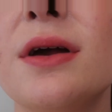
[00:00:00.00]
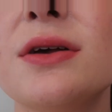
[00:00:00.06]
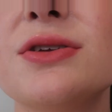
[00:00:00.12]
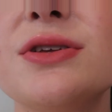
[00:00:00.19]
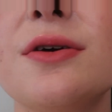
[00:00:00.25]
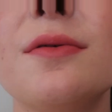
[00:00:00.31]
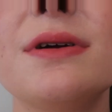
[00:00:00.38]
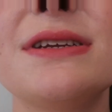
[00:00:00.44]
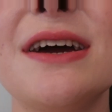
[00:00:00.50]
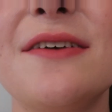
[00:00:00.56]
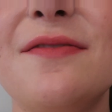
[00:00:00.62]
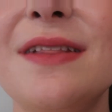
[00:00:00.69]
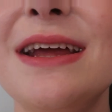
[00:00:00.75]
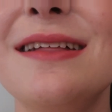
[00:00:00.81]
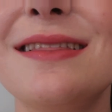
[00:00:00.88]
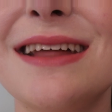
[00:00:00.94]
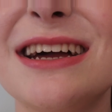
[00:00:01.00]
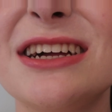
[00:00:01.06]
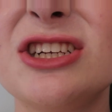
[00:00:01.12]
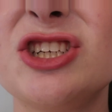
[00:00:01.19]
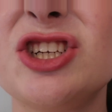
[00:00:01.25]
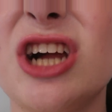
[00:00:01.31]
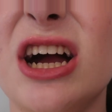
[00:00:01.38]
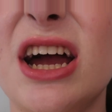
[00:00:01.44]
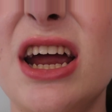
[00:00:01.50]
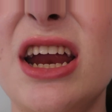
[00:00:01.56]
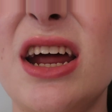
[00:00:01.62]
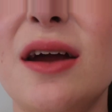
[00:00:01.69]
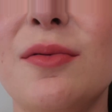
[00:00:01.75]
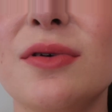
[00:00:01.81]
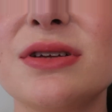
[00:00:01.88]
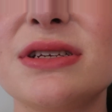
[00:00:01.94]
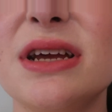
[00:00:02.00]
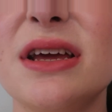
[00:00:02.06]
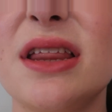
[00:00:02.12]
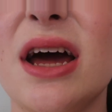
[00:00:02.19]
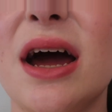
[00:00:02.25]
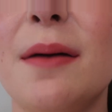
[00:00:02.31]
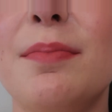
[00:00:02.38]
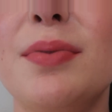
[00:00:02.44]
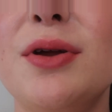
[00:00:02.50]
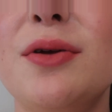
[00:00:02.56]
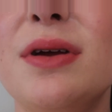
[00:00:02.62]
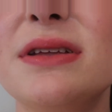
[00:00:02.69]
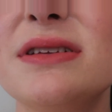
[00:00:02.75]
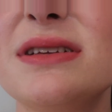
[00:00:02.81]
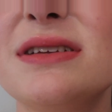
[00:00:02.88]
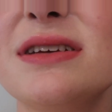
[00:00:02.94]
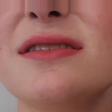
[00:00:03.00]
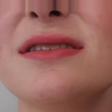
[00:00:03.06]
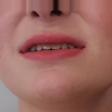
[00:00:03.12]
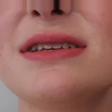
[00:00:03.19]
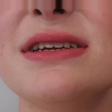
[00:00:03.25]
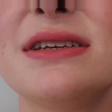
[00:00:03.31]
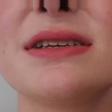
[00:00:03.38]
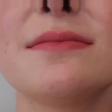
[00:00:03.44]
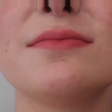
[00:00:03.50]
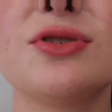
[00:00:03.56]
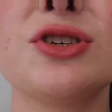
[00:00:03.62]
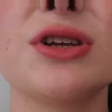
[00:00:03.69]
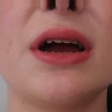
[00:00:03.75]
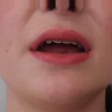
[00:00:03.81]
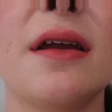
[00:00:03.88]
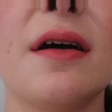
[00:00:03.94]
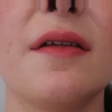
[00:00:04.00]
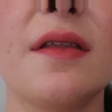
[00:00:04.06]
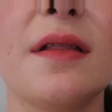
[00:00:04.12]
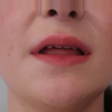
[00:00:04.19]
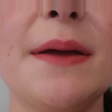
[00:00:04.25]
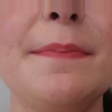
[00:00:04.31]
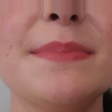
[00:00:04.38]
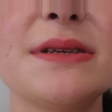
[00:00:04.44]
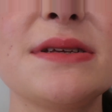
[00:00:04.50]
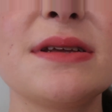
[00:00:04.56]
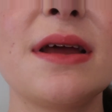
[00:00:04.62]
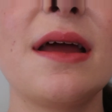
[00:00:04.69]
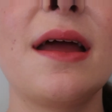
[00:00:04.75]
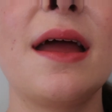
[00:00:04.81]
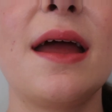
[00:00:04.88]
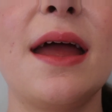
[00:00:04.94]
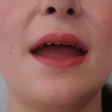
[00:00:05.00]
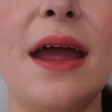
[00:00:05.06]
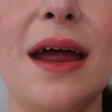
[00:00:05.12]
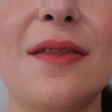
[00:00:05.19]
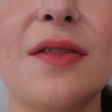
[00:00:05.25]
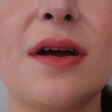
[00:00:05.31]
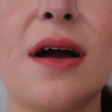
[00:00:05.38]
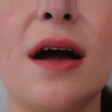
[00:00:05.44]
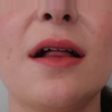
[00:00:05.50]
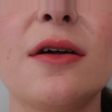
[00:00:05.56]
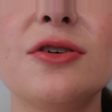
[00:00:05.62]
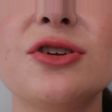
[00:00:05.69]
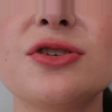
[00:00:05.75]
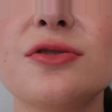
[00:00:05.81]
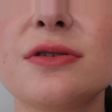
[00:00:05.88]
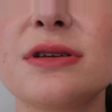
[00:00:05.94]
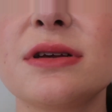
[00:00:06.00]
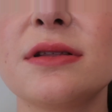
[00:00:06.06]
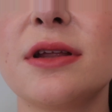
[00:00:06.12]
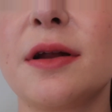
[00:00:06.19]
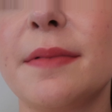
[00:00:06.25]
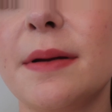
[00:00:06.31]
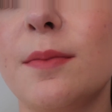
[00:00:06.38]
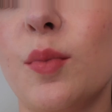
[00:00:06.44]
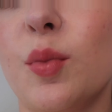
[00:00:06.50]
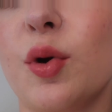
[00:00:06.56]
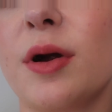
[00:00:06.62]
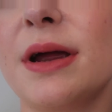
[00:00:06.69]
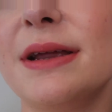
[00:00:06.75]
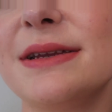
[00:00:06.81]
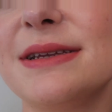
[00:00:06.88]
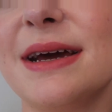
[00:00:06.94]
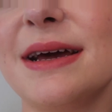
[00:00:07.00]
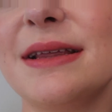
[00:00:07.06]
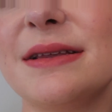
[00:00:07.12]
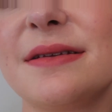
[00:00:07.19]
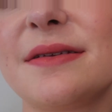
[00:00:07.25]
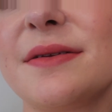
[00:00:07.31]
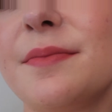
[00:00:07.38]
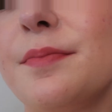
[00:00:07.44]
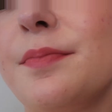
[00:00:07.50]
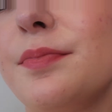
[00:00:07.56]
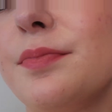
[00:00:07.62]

So definitely less shine, I will say that, but you can still see some shine on the lips, and the color just looks a little bit more intense.